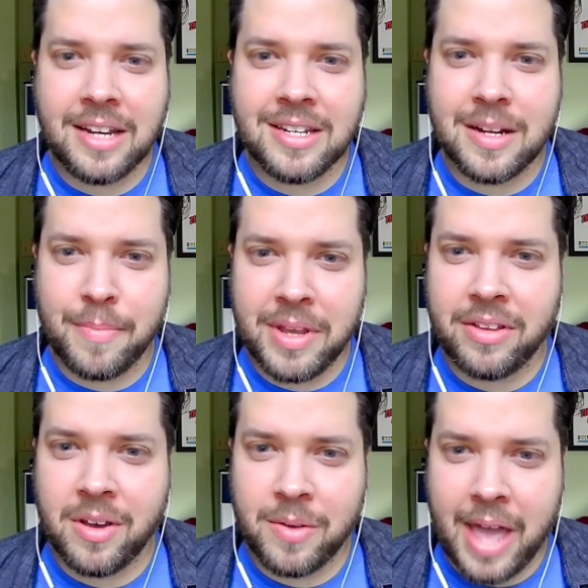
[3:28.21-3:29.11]
cake did
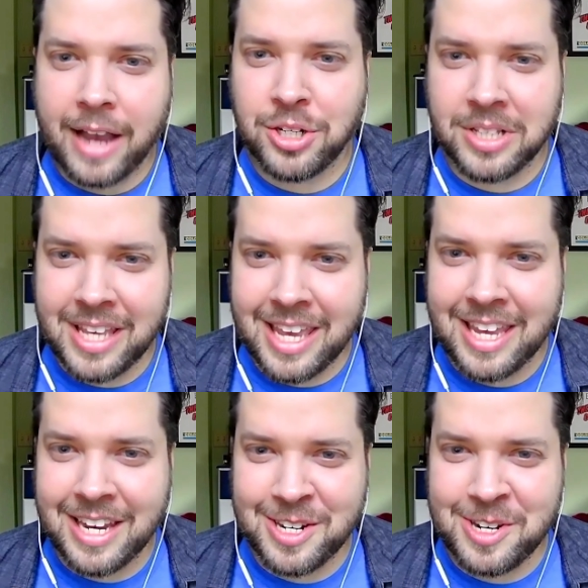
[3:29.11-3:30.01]
Emilio actually
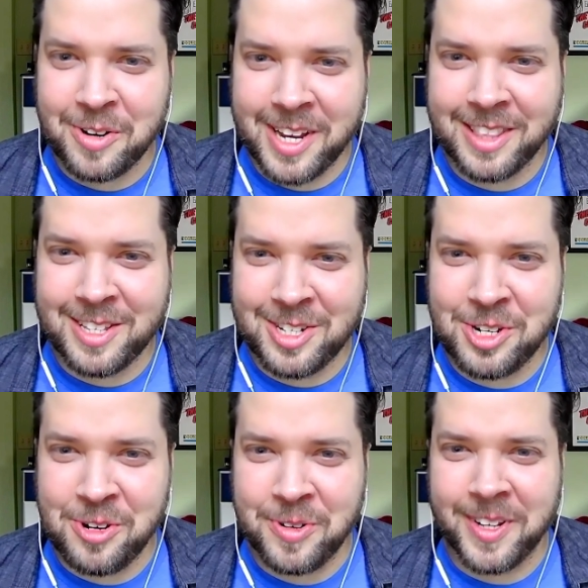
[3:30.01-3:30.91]
eat during this
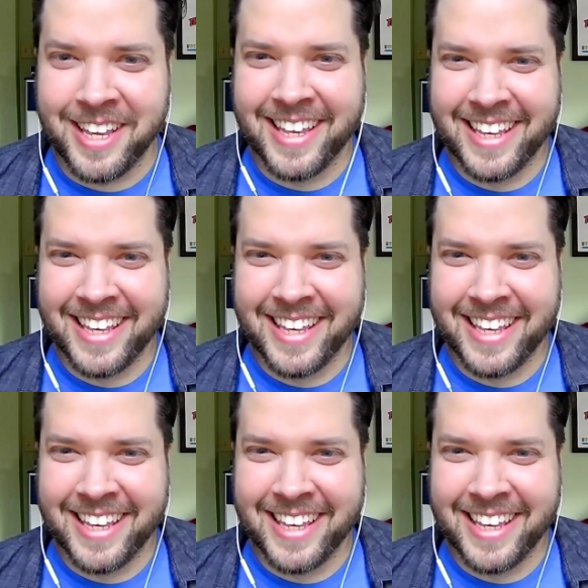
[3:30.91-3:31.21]
shoot.